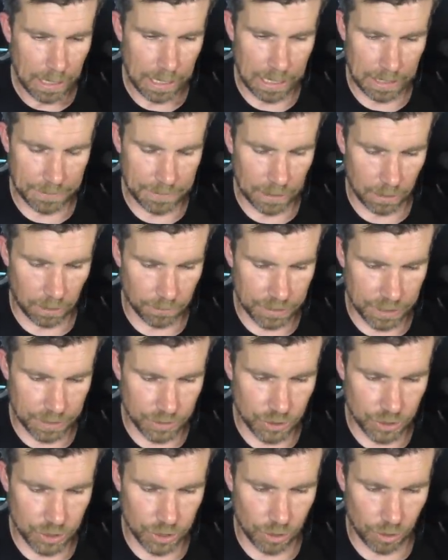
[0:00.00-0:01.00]
Now, I'll
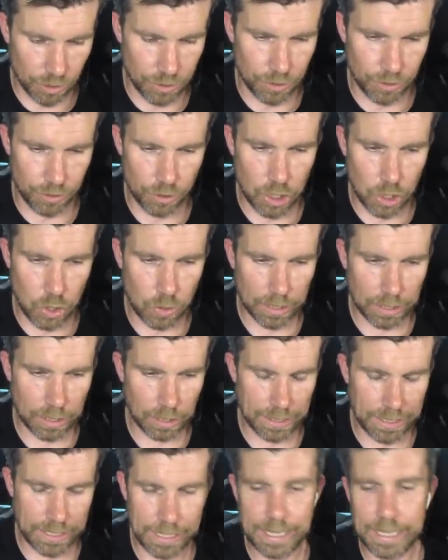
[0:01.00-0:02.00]
just show you
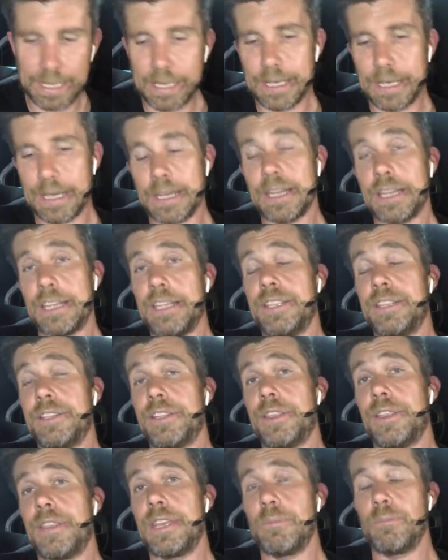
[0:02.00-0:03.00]
quickly here
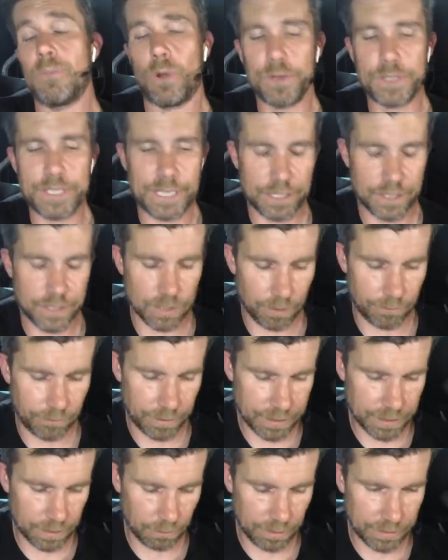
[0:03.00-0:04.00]
in the MoTeC
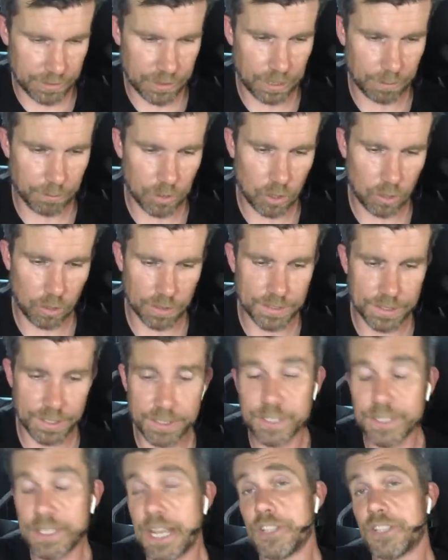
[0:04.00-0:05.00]
software. So let's jump across.
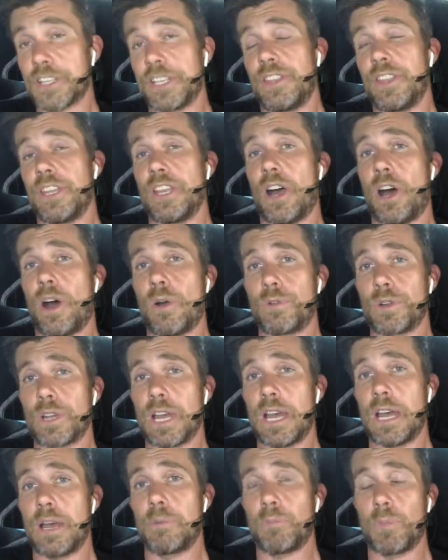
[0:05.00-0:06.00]
This is actually the
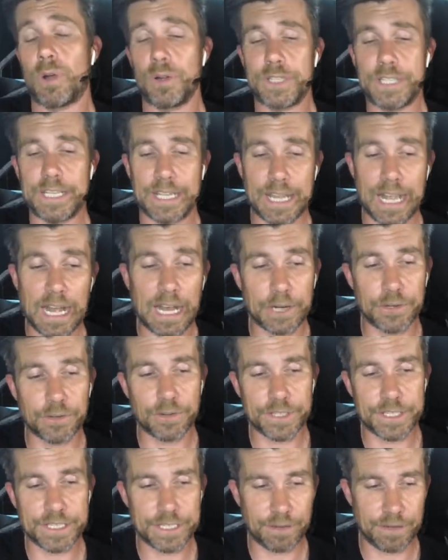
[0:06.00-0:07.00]
older MoTeC
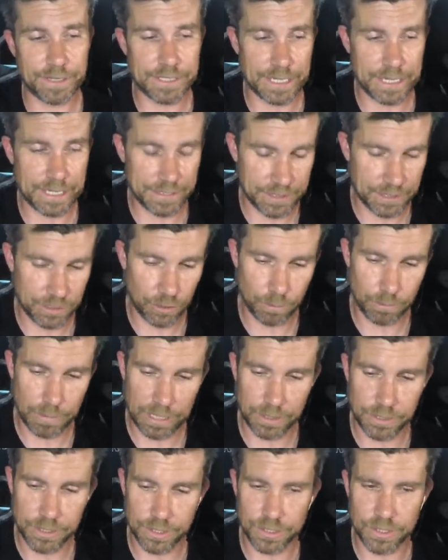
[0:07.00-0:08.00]
100 series ECU
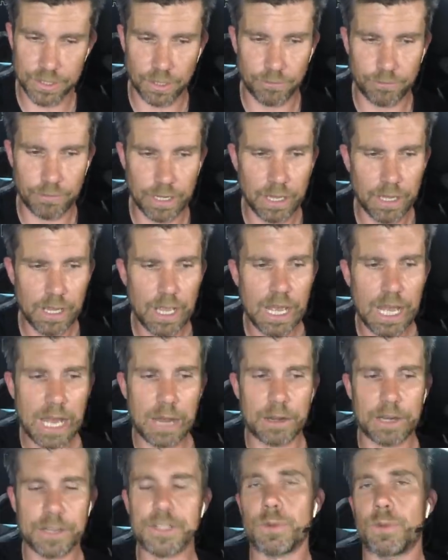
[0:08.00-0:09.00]
manager software.
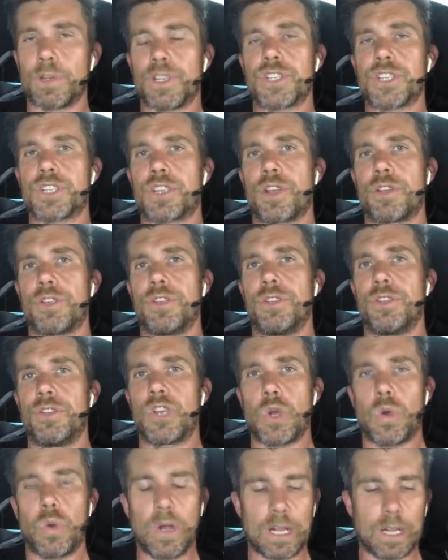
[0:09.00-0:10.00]
I just want to show you
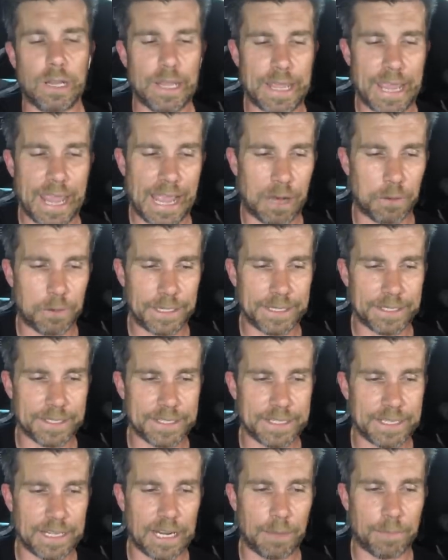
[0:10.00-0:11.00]
quickly how we can
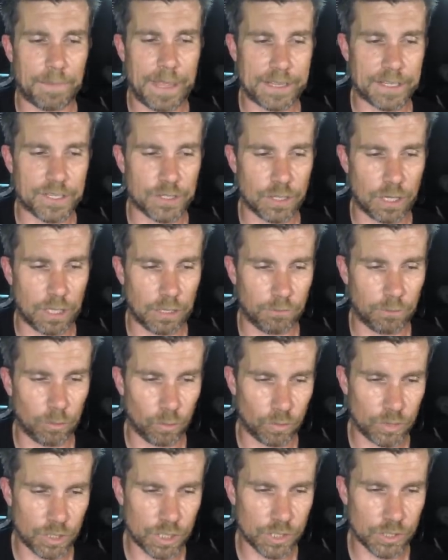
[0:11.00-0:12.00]
set up that style of
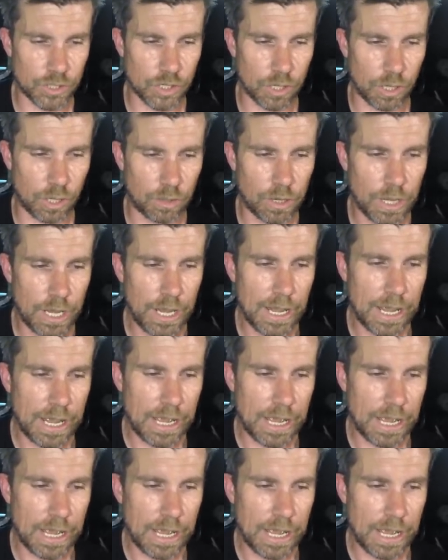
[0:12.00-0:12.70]
launch control.